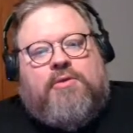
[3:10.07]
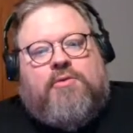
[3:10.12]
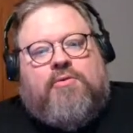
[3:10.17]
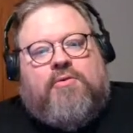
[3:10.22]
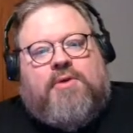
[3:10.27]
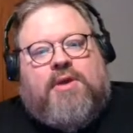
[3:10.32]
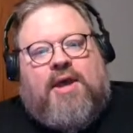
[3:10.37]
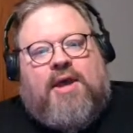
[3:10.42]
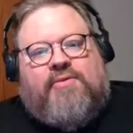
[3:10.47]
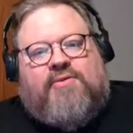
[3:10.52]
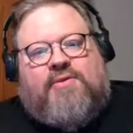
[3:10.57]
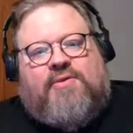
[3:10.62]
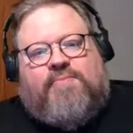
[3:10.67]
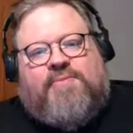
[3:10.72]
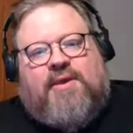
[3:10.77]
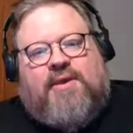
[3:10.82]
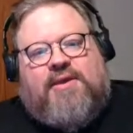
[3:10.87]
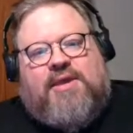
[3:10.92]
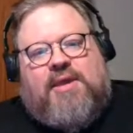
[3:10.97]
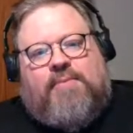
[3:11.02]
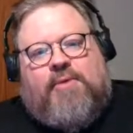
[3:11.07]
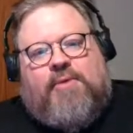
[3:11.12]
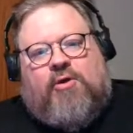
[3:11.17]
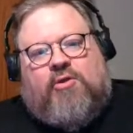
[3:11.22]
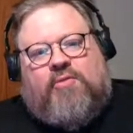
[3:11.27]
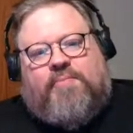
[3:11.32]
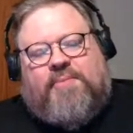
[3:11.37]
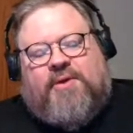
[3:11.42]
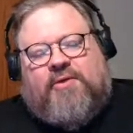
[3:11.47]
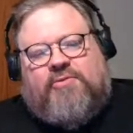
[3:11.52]
Two concepts that came
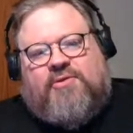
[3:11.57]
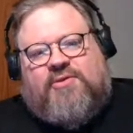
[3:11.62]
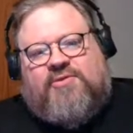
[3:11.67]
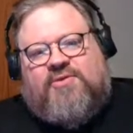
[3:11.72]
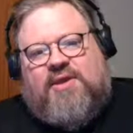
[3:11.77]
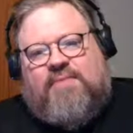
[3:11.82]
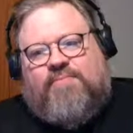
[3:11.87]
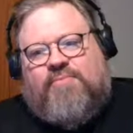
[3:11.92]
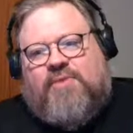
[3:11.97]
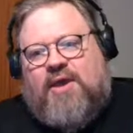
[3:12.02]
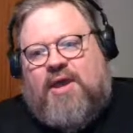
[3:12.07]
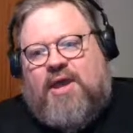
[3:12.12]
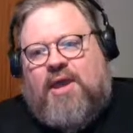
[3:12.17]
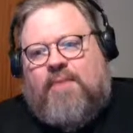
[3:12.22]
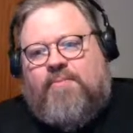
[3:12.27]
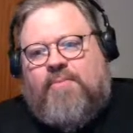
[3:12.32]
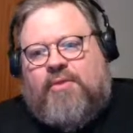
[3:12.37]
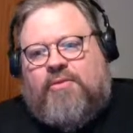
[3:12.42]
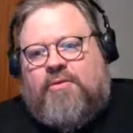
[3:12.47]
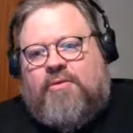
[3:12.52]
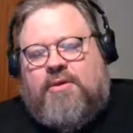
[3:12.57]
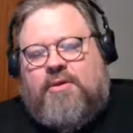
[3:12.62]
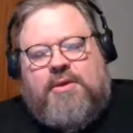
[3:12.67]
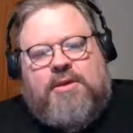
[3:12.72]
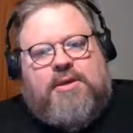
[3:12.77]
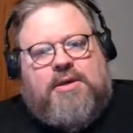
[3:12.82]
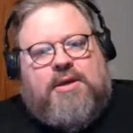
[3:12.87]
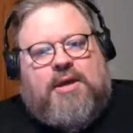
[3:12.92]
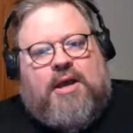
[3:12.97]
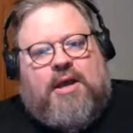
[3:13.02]
out about the same time, and
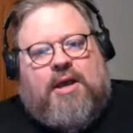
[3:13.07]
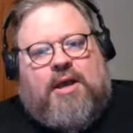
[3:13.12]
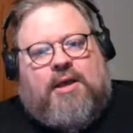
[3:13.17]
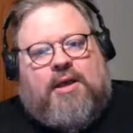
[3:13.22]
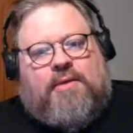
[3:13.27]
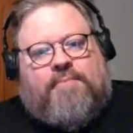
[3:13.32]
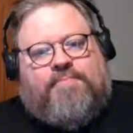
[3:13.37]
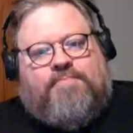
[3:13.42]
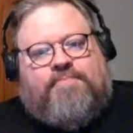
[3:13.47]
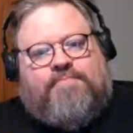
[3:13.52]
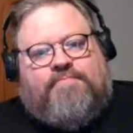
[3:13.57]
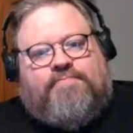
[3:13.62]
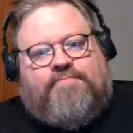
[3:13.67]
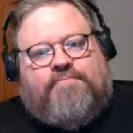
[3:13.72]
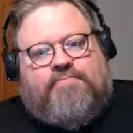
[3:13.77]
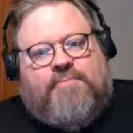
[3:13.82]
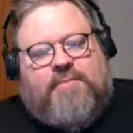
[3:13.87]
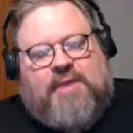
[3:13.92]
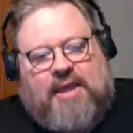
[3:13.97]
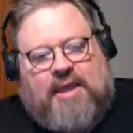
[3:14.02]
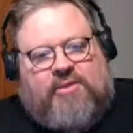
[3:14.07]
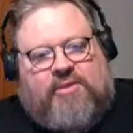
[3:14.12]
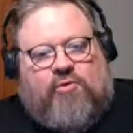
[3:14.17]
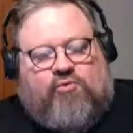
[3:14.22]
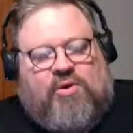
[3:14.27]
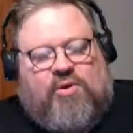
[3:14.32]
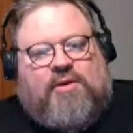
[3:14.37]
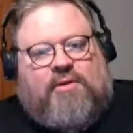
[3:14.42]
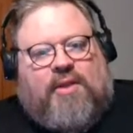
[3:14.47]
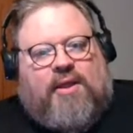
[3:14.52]
got the
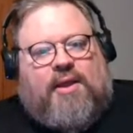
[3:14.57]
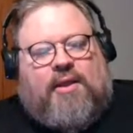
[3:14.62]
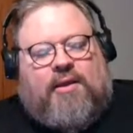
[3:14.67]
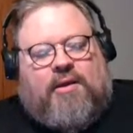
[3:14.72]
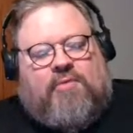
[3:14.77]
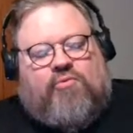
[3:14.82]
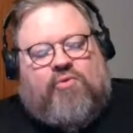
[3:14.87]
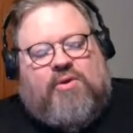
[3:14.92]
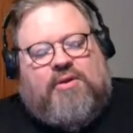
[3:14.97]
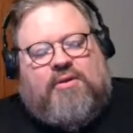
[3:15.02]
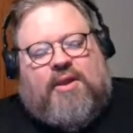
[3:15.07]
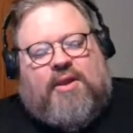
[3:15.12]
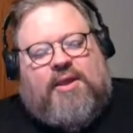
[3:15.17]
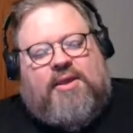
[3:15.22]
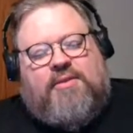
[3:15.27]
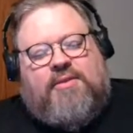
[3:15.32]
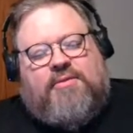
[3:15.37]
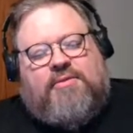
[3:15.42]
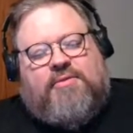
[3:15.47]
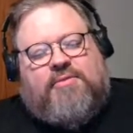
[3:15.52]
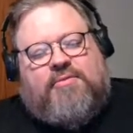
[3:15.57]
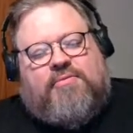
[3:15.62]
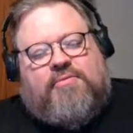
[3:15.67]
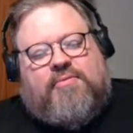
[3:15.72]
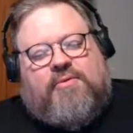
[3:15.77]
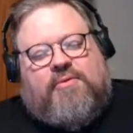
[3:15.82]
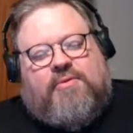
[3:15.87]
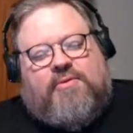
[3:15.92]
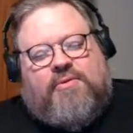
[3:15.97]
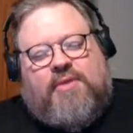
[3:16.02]
green light, and
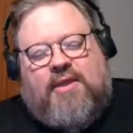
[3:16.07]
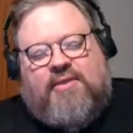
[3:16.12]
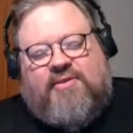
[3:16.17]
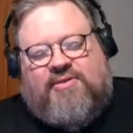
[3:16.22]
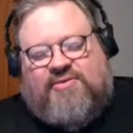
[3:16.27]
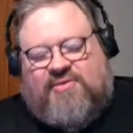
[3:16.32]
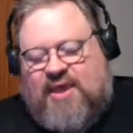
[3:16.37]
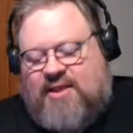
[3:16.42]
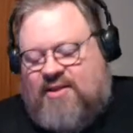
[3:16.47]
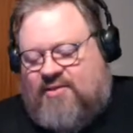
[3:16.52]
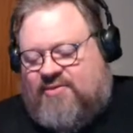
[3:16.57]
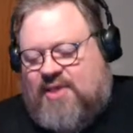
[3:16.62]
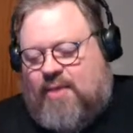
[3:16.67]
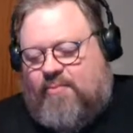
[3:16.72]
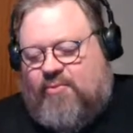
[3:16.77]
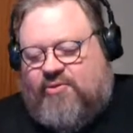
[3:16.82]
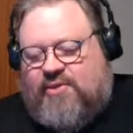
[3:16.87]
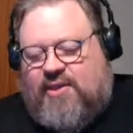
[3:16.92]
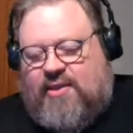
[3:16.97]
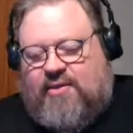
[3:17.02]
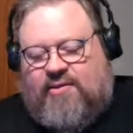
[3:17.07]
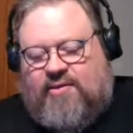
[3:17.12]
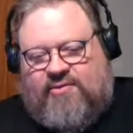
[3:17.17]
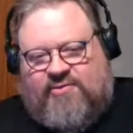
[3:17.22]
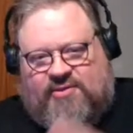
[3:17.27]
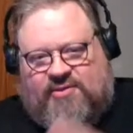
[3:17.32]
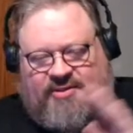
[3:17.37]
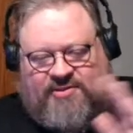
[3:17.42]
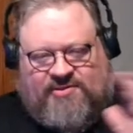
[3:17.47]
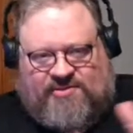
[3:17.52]
done kind of
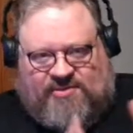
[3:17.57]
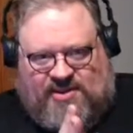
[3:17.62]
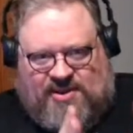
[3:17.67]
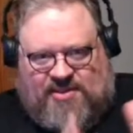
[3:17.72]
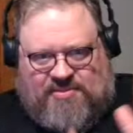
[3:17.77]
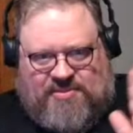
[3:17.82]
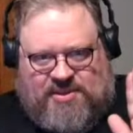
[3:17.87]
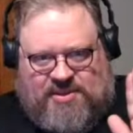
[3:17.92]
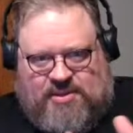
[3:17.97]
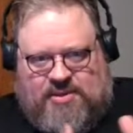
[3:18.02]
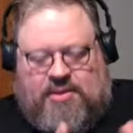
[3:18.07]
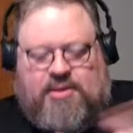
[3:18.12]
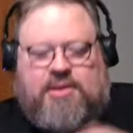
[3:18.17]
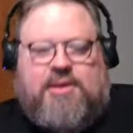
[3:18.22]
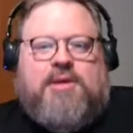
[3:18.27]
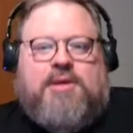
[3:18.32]
simultaneously, slightly